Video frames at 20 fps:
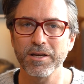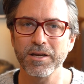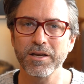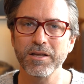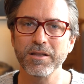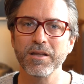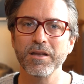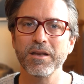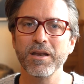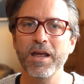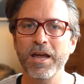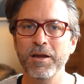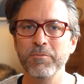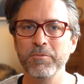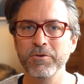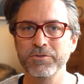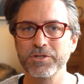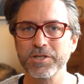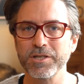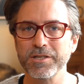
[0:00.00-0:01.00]
In the name
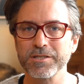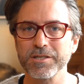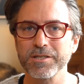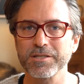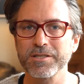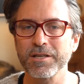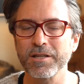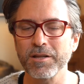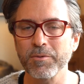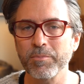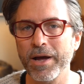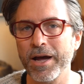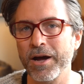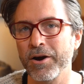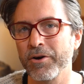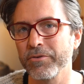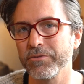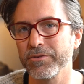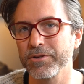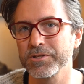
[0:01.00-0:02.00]
of Jesus and the
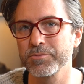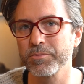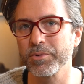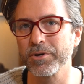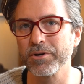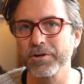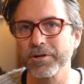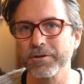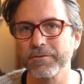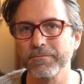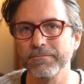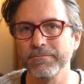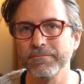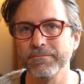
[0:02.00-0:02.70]
power of the Spirit,